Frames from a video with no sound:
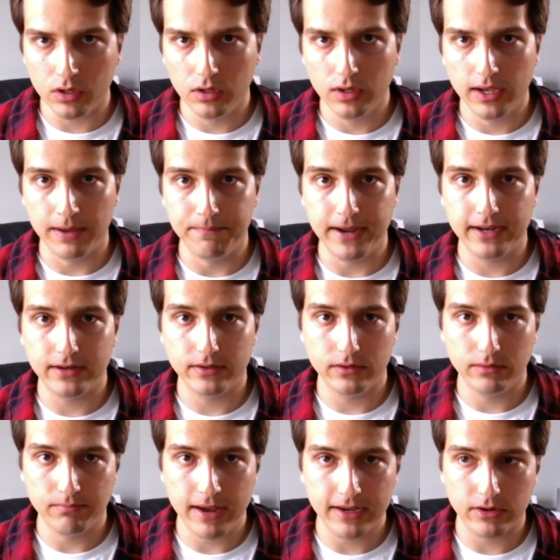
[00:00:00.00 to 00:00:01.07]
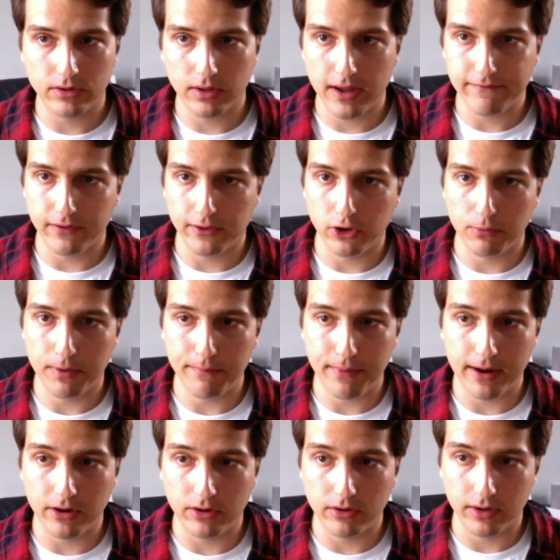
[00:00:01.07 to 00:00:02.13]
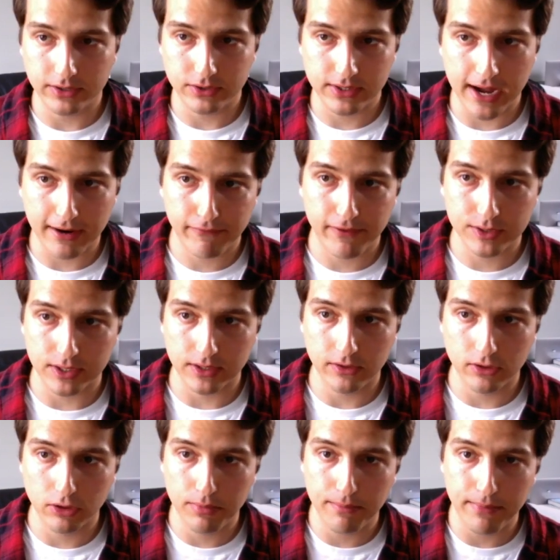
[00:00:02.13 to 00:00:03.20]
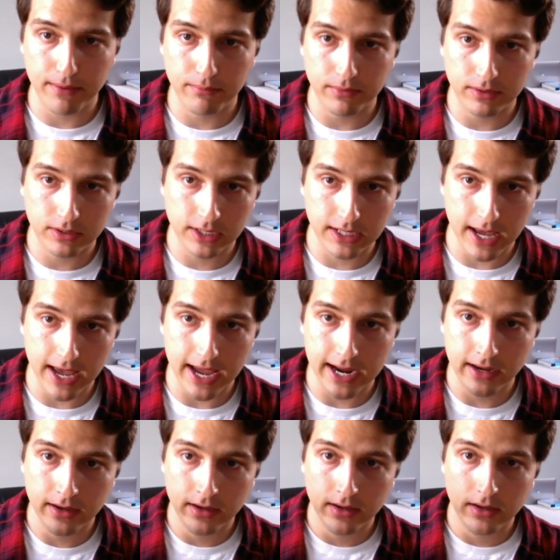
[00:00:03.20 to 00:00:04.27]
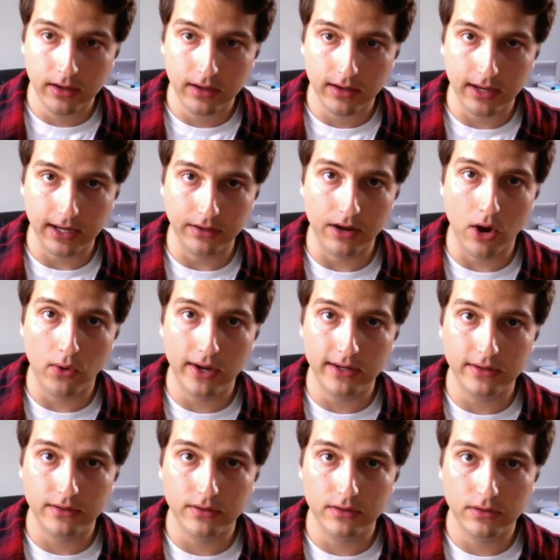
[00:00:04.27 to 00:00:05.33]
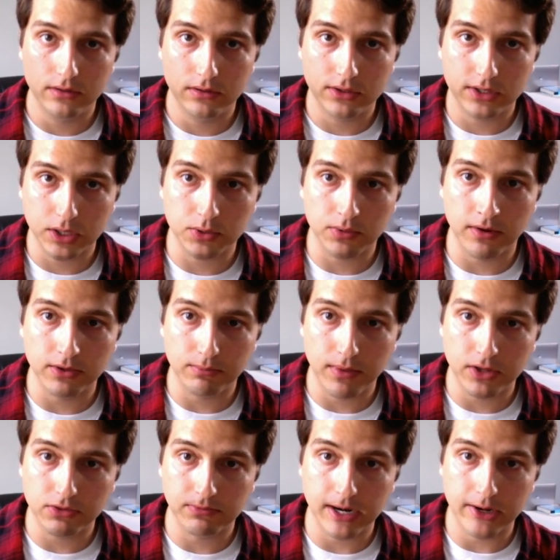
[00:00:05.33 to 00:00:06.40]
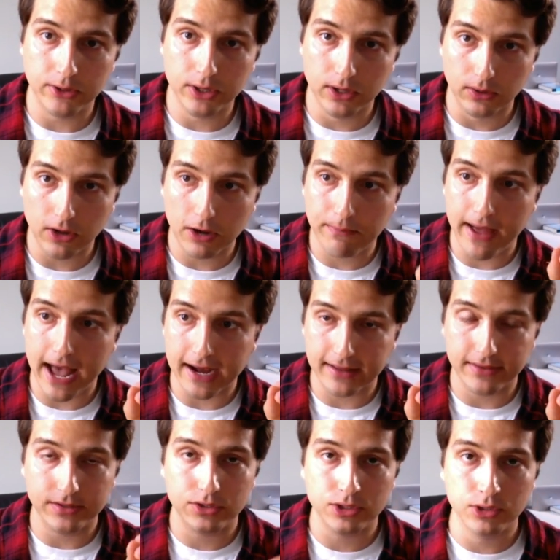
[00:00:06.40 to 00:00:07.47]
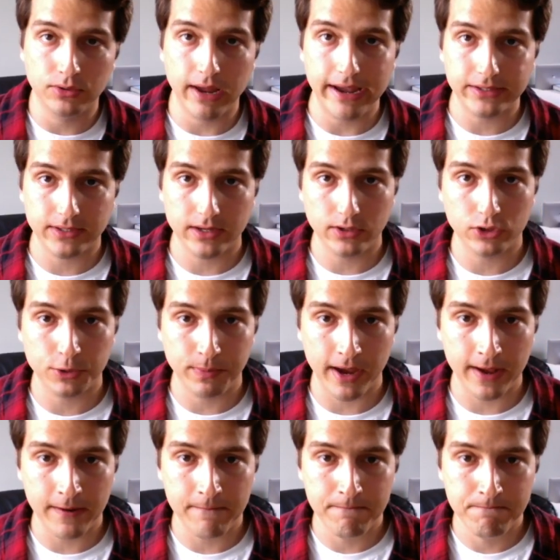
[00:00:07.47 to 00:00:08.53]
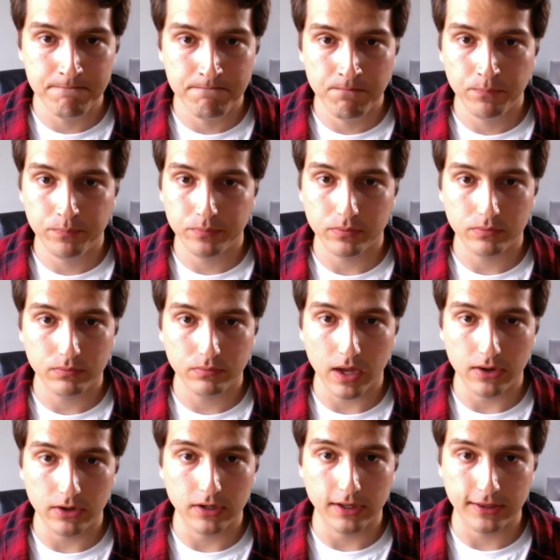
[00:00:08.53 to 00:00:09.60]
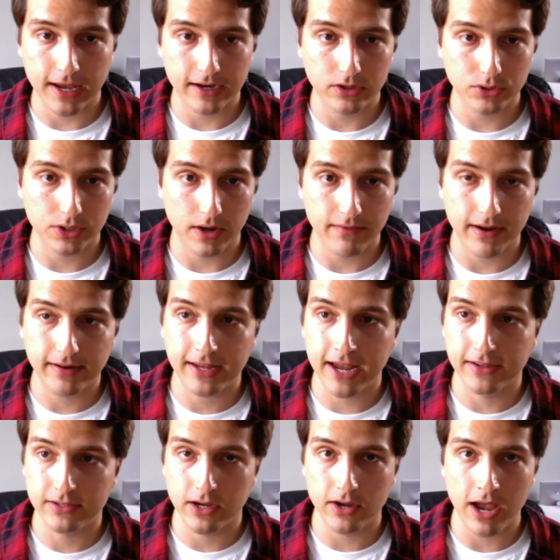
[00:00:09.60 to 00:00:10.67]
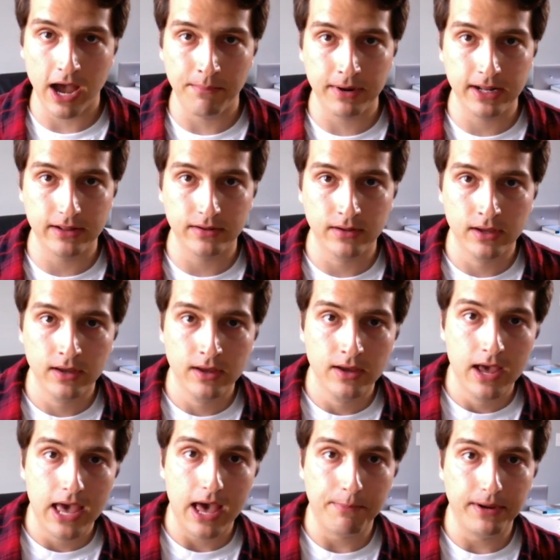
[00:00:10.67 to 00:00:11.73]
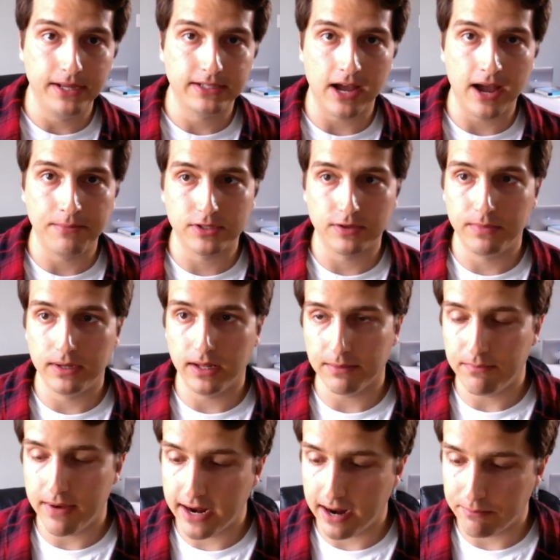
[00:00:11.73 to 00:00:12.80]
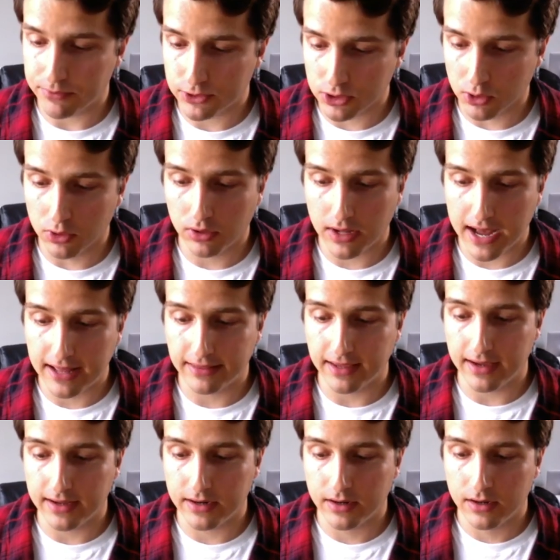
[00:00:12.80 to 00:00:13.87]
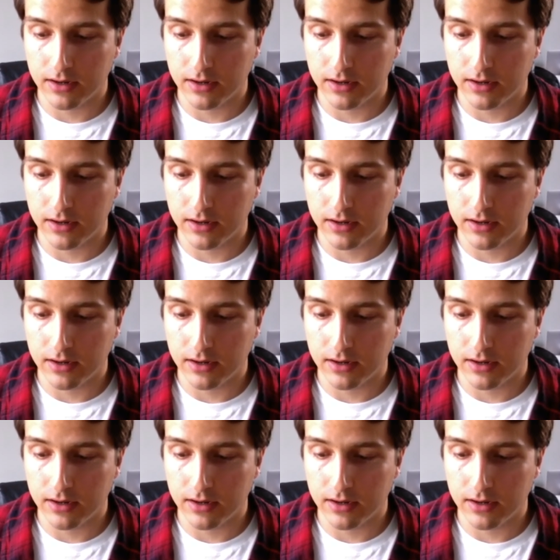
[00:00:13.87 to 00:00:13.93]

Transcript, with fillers: and making making your life a little bit better, like sacrificing a little bit today, and knowing six months from now you're gonna look back at this two days that you spent, and you're gonna thank yourself. I can't tell you how many how many times I've been like, man, I'm so glad that